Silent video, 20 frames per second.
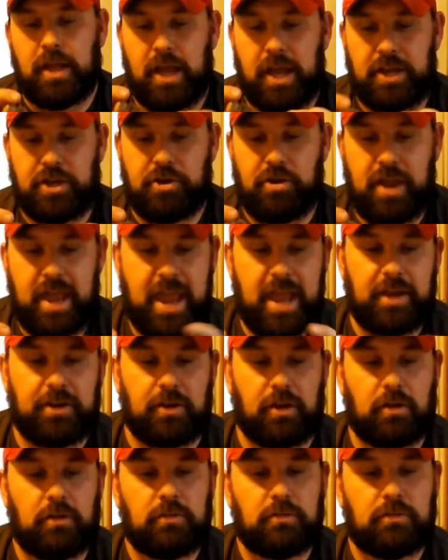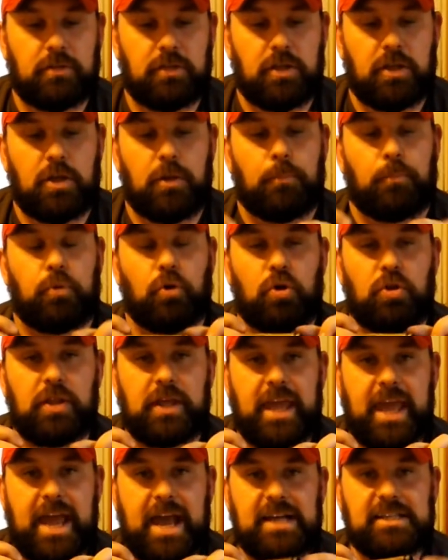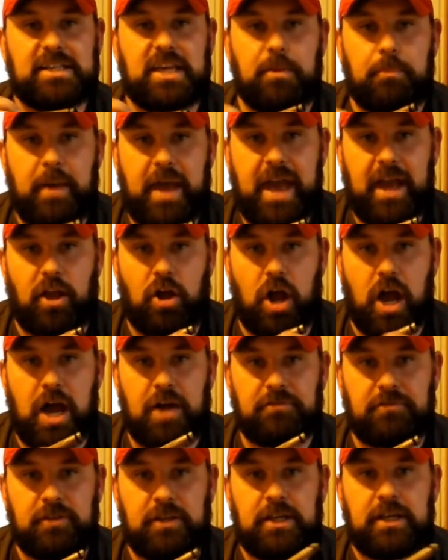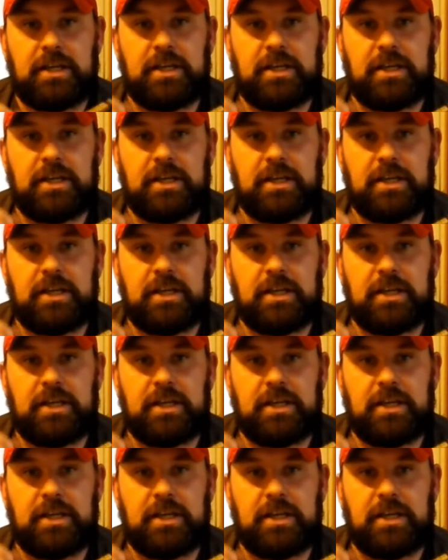and your handle, pull the gasket back off,